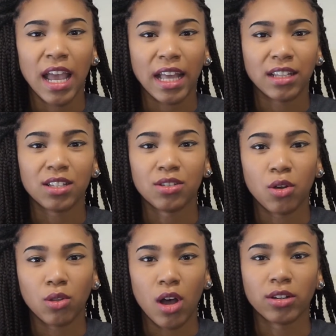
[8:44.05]
and it's
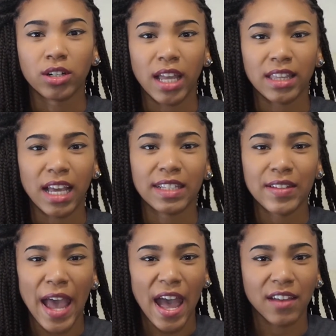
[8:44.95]
no longer like that
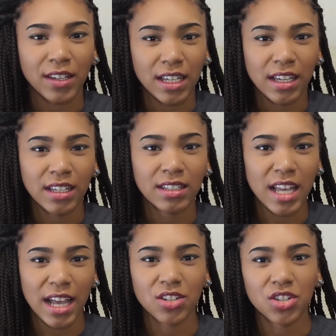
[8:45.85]
taffy
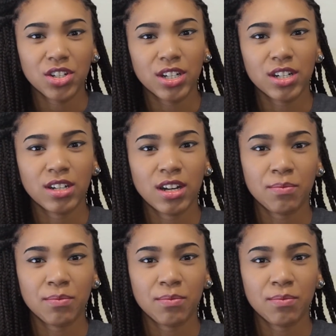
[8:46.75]
texture.